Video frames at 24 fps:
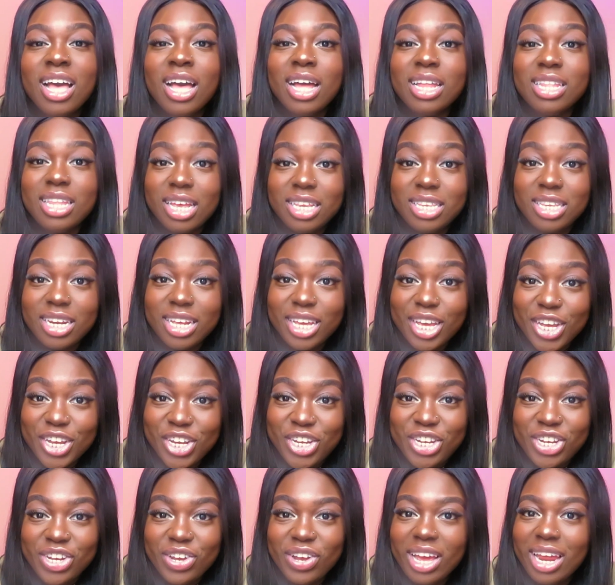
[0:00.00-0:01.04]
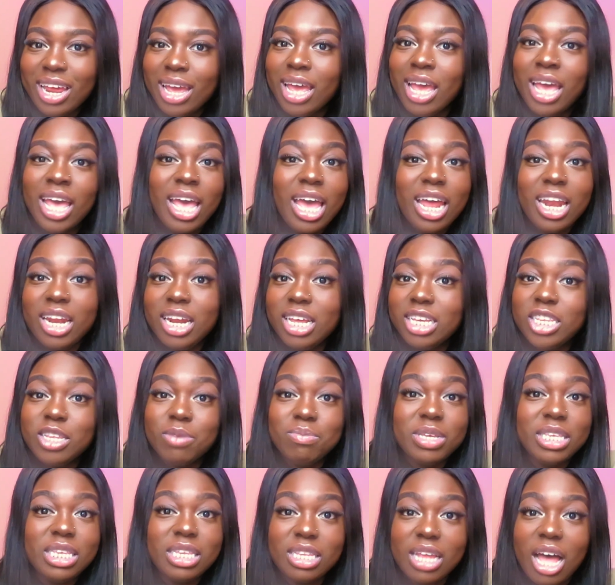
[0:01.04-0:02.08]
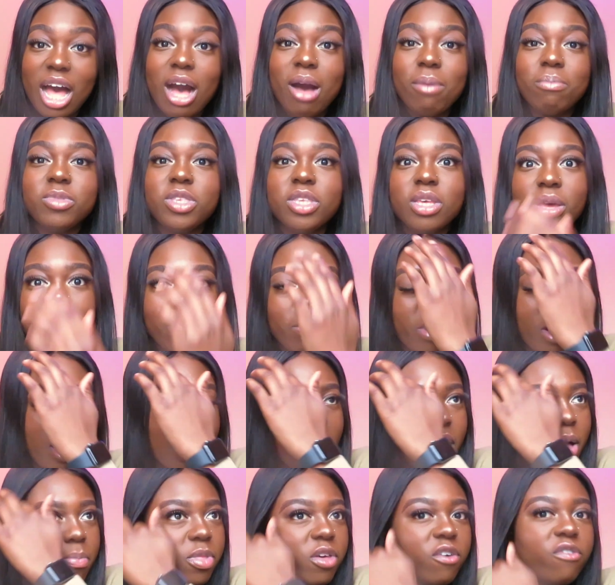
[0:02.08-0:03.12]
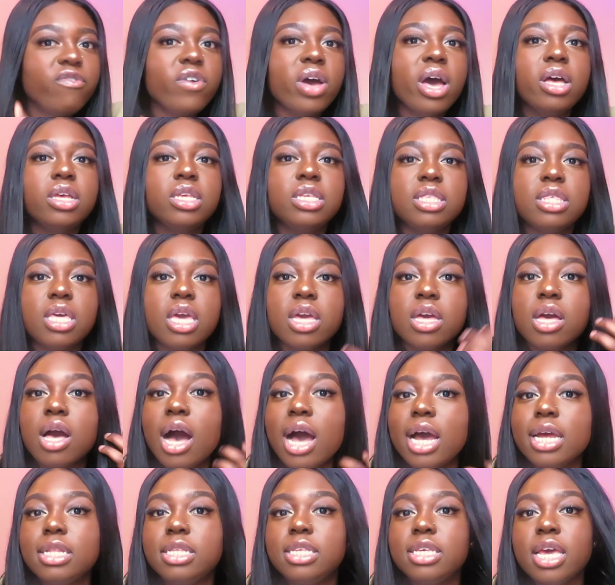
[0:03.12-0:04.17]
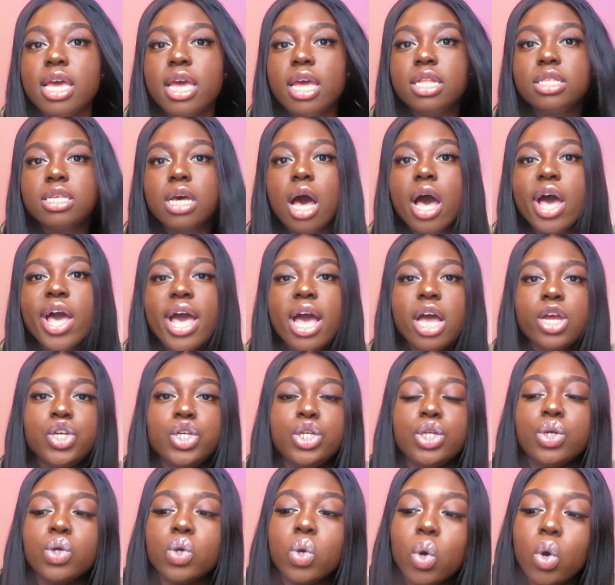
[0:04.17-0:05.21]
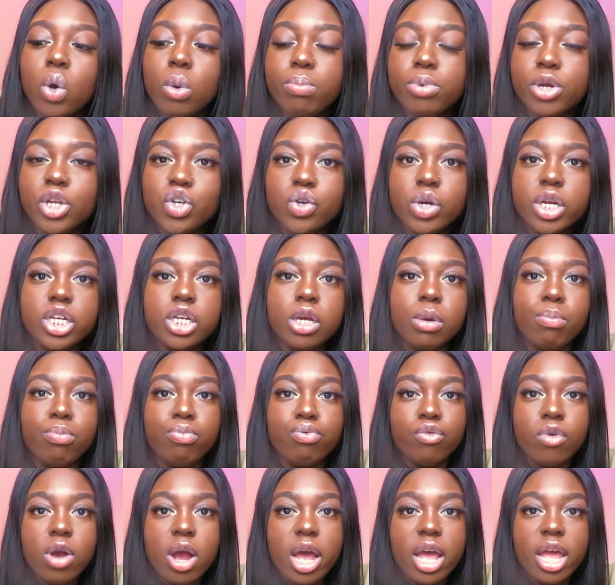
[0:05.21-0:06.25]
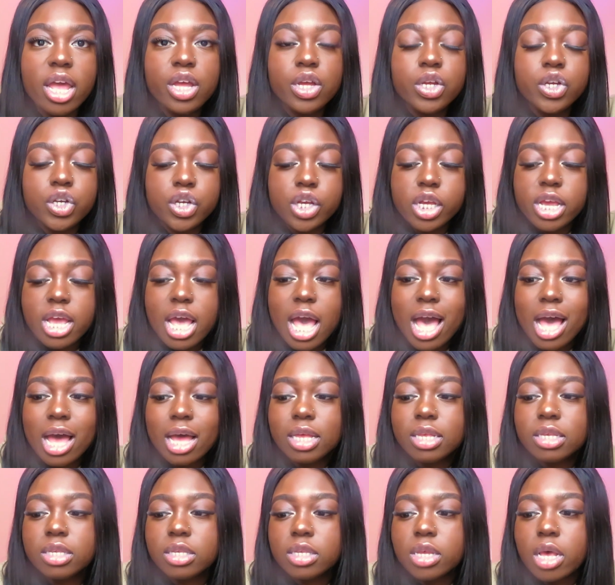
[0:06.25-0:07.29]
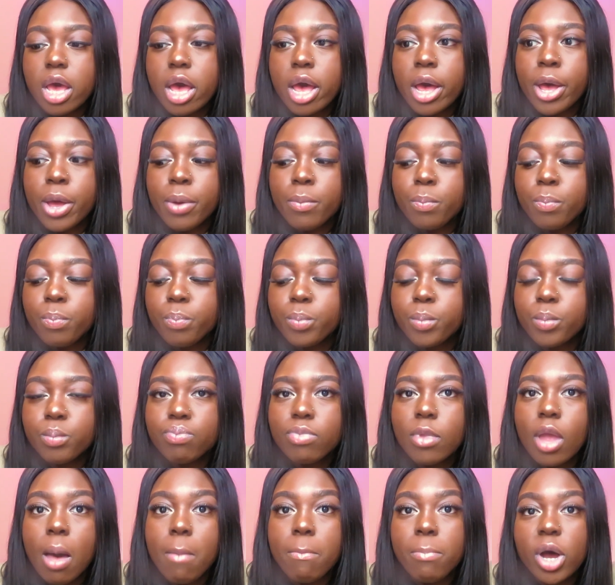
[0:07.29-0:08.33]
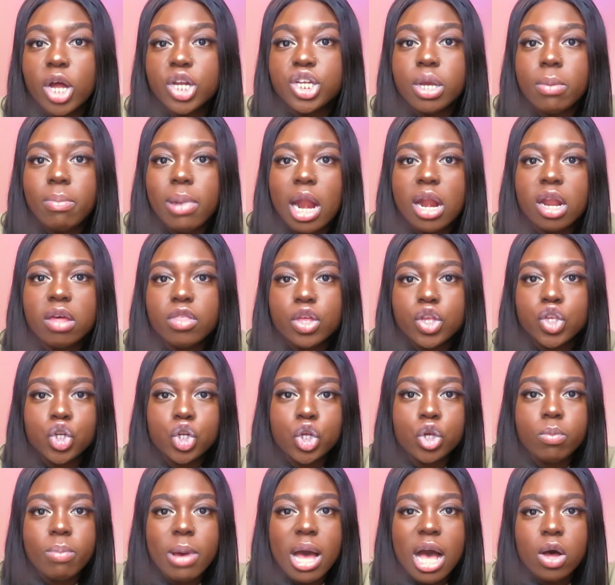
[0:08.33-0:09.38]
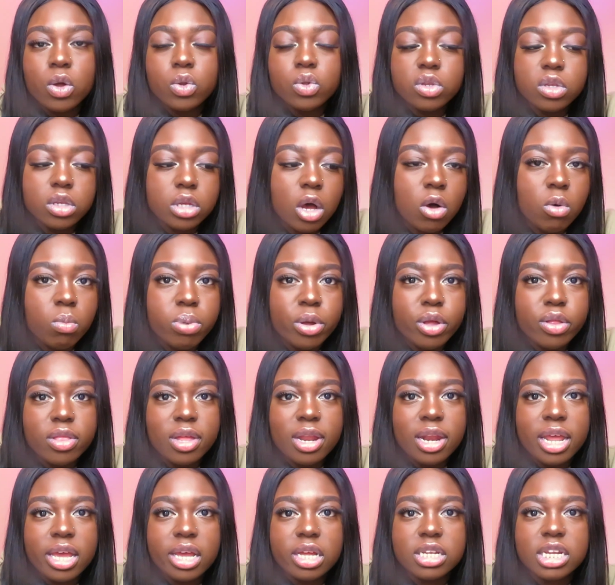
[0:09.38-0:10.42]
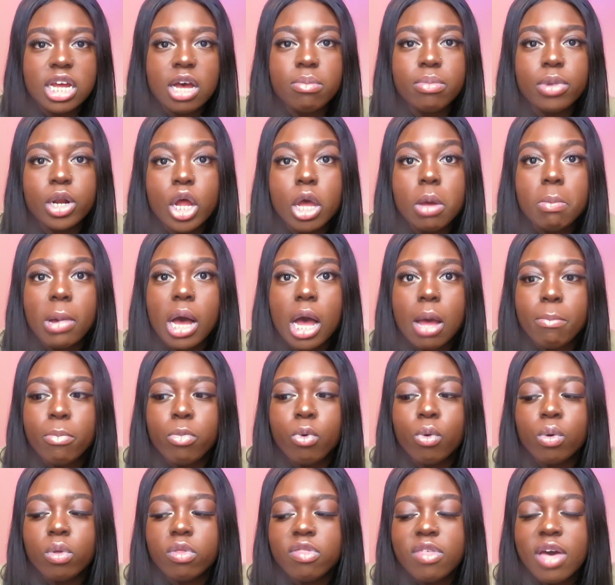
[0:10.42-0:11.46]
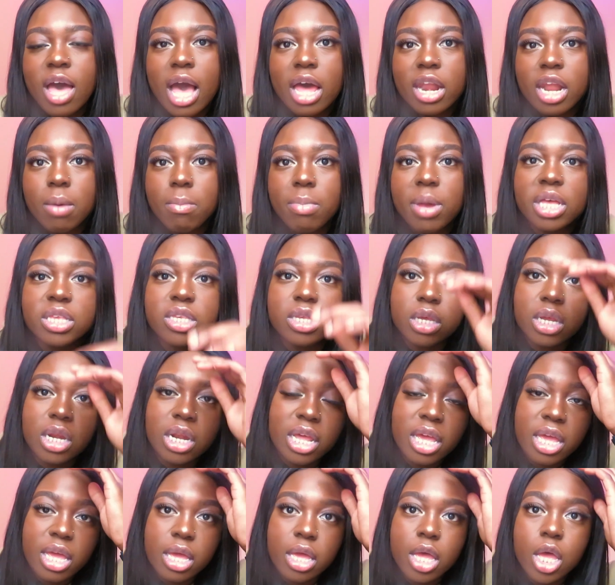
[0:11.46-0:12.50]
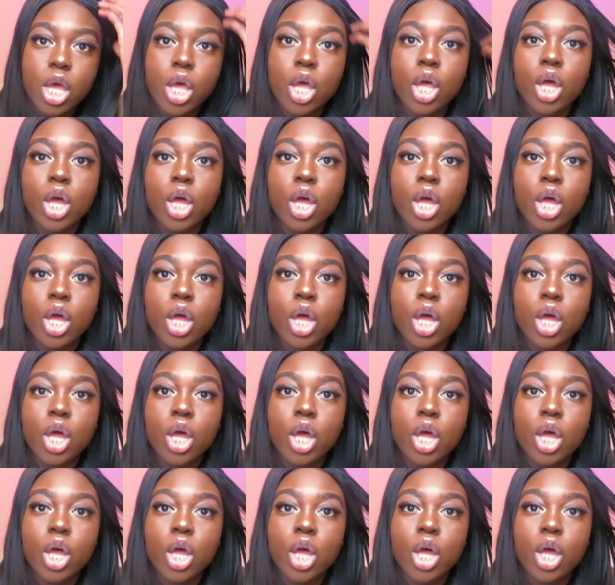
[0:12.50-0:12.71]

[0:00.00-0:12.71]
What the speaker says: and that's an issue, and it needs to be stopped. But the first thing I did, I actually got Patrica Bright. She has a budget planner that's £2. I'll put the link down below, but I bought that, and I basically